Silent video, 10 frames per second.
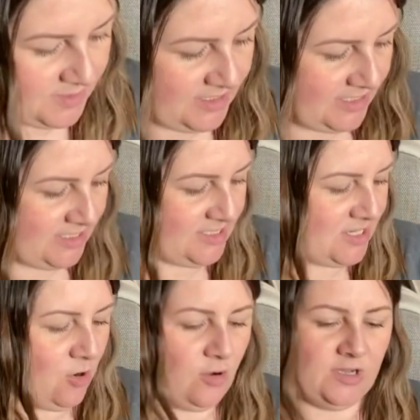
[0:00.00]
but it's
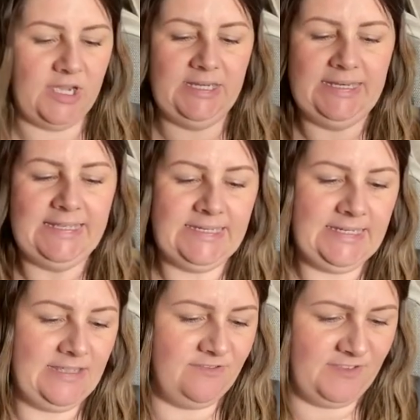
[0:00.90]
got a
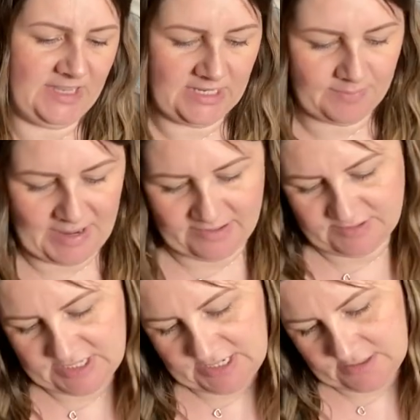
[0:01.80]
linen-y feel
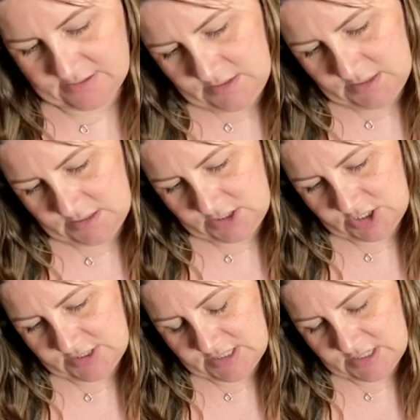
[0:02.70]
about it. Yeah, it
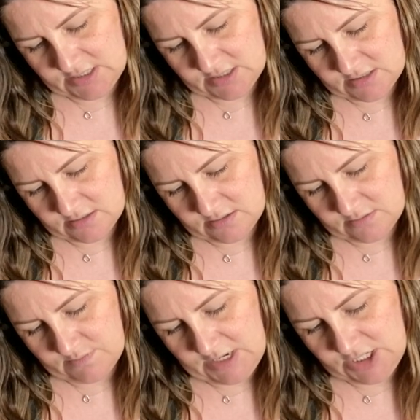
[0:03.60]
just says
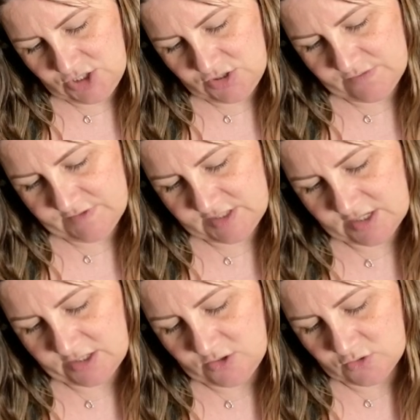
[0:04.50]
made using
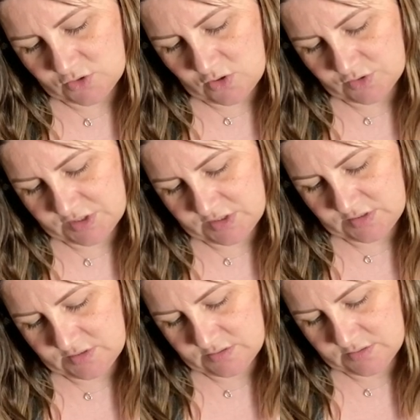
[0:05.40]
recycled
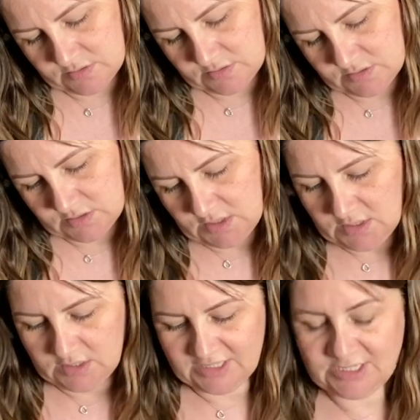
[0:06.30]
cotton.
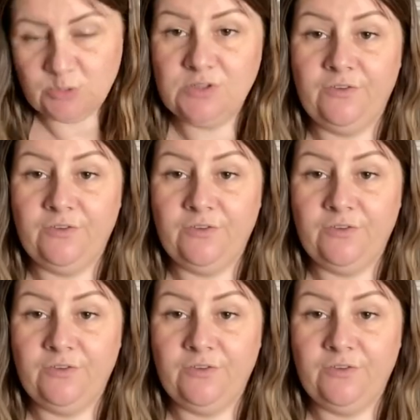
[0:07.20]
This was